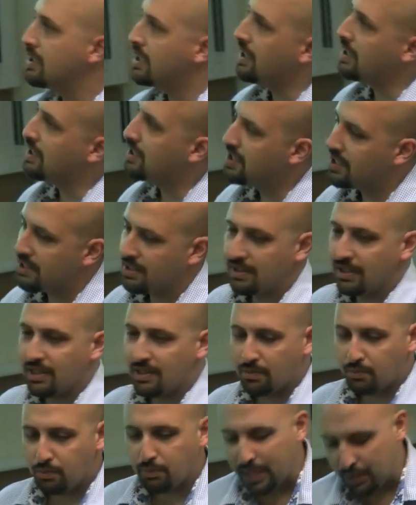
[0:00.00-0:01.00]

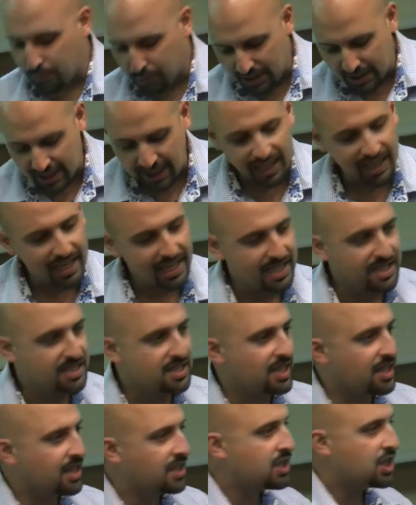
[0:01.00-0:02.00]
to meet with the
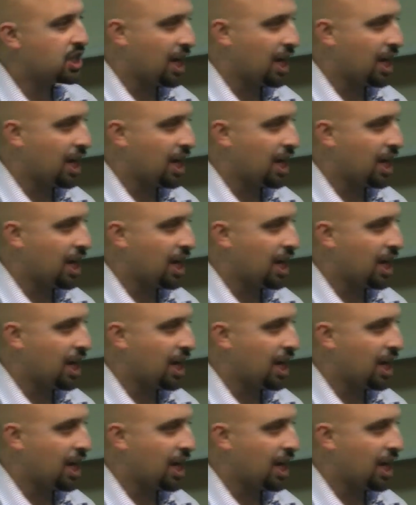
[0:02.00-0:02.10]
kids and